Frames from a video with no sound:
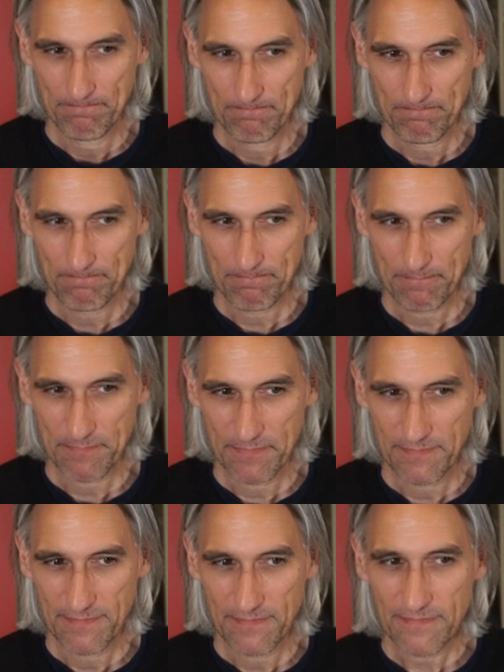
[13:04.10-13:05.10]

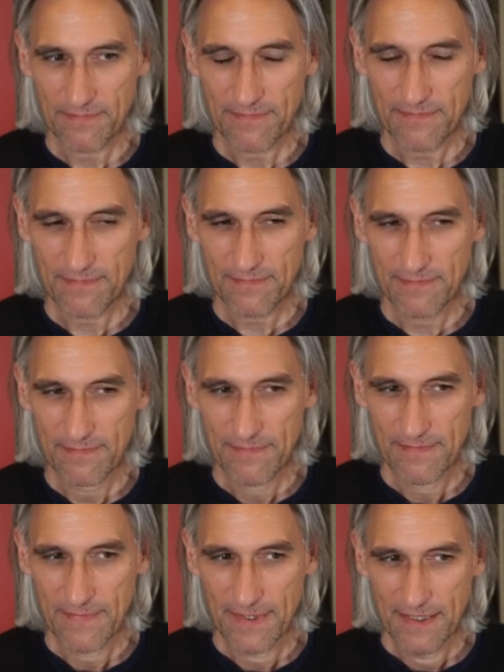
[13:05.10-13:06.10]

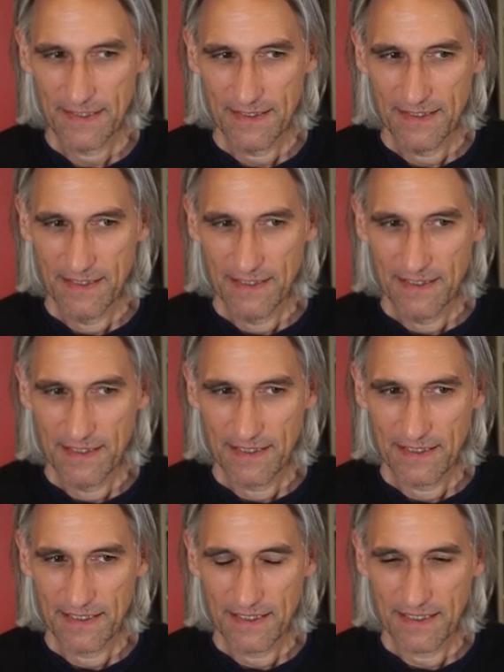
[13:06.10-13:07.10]

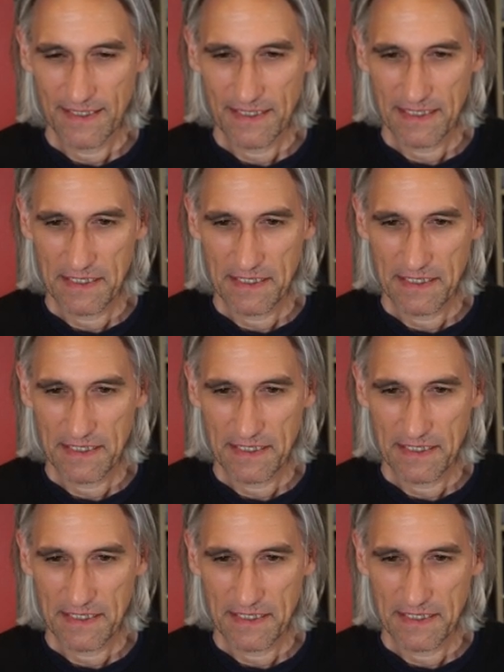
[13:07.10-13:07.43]
Nobody speaks.